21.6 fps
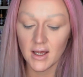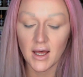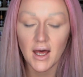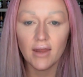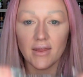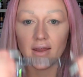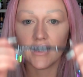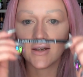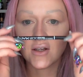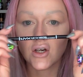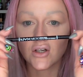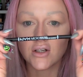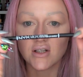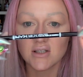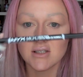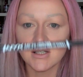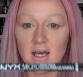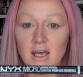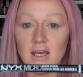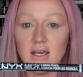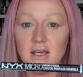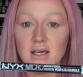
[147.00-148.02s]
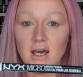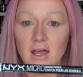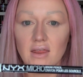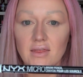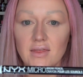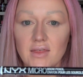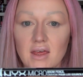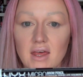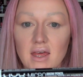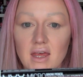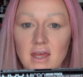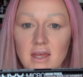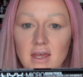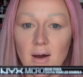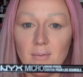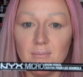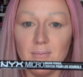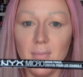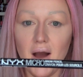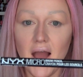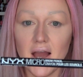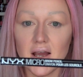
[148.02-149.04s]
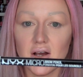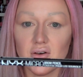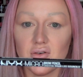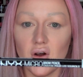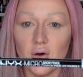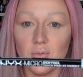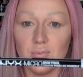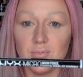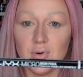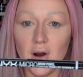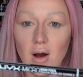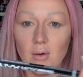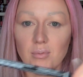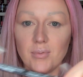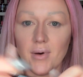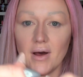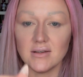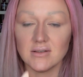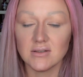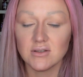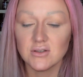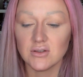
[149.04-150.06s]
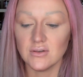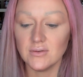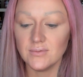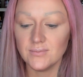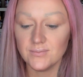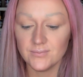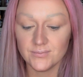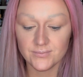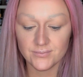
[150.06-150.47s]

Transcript: And then you're going to take the micro brow pencil.